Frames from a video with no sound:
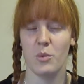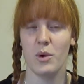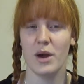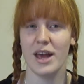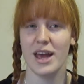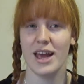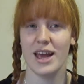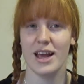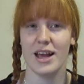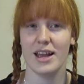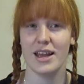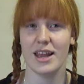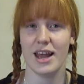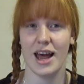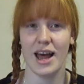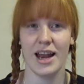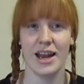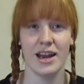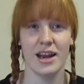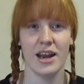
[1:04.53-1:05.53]
wheat,
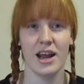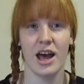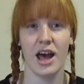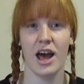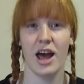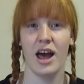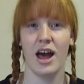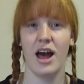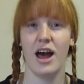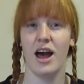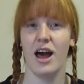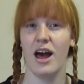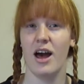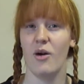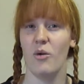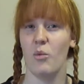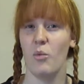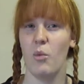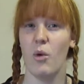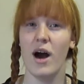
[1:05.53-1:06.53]
and
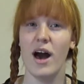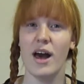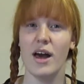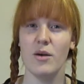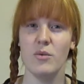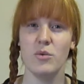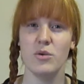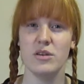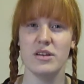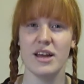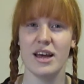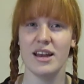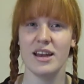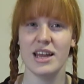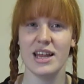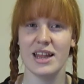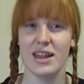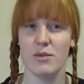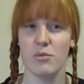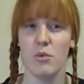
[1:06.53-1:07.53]
why would then
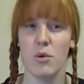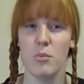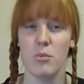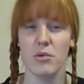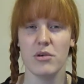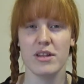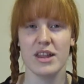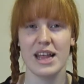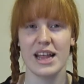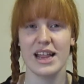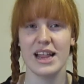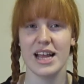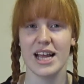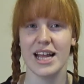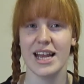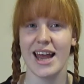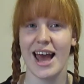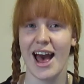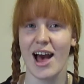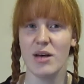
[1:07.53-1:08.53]
this
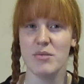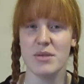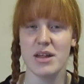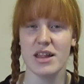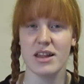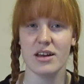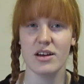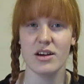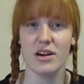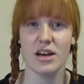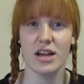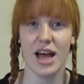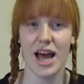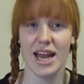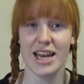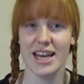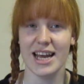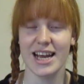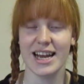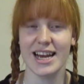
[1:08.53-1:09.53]
Rumpelstiltskin help this girl
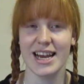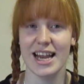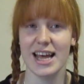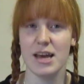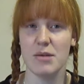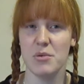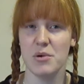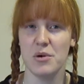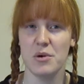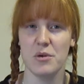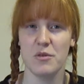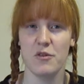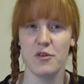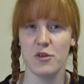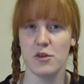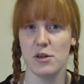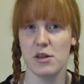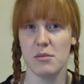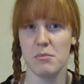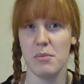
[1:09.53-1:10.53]
and then claim her
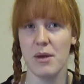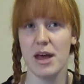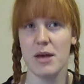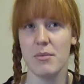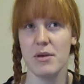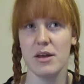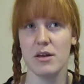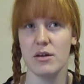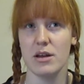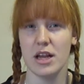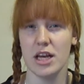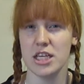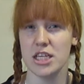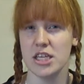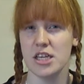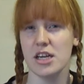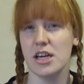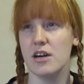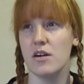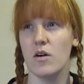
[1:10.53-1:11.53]
first baby unless
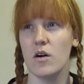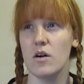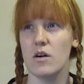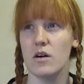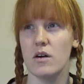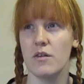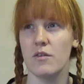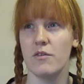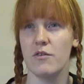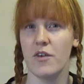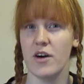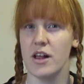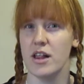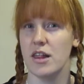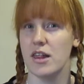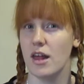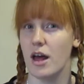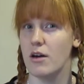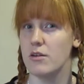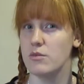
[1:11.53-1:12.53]
she co
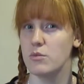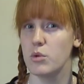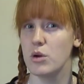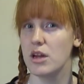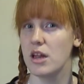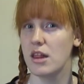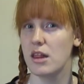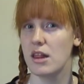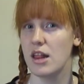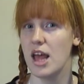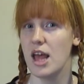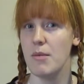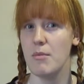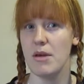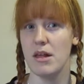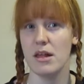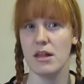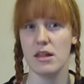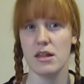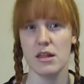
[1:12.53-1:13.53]
finds out what his name
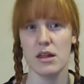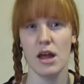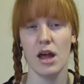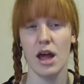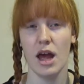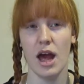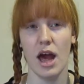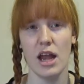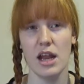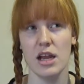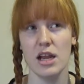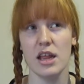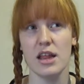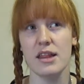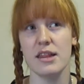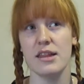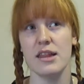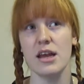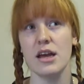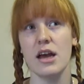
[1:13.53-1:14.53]
is? And then he's
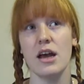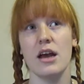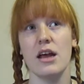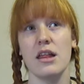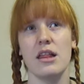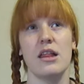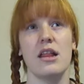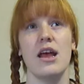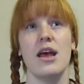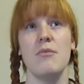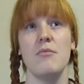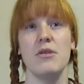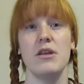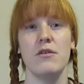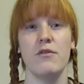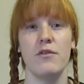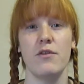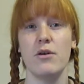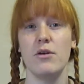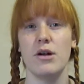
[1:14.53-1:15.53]
singing his name in the
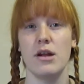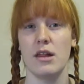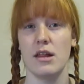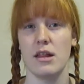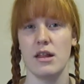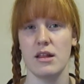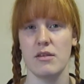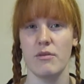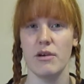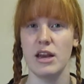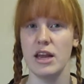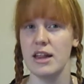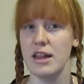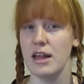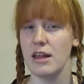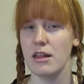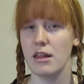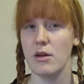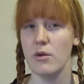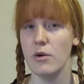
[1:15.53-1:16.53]
forest when he
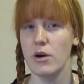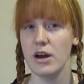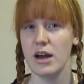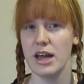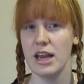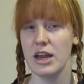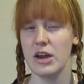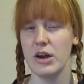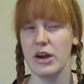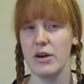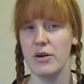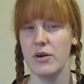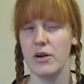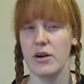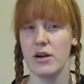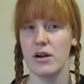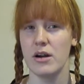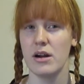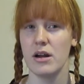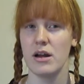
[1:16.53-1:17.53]
thinks no one can hear
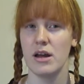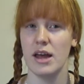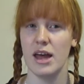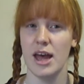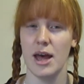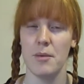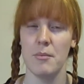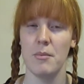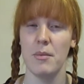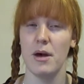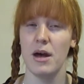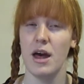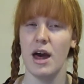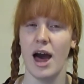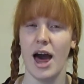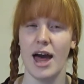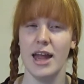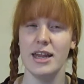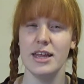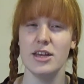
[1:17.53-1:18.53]
him,
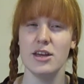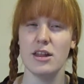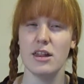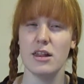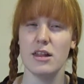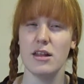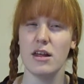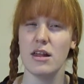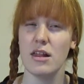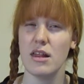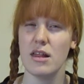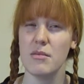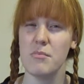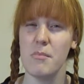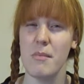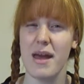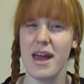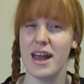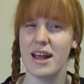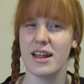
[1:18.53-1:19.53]
and it just doesn't
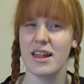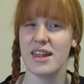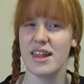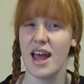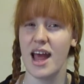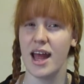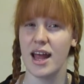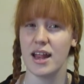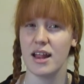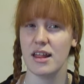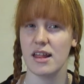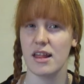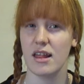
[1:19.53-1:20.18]
make sense.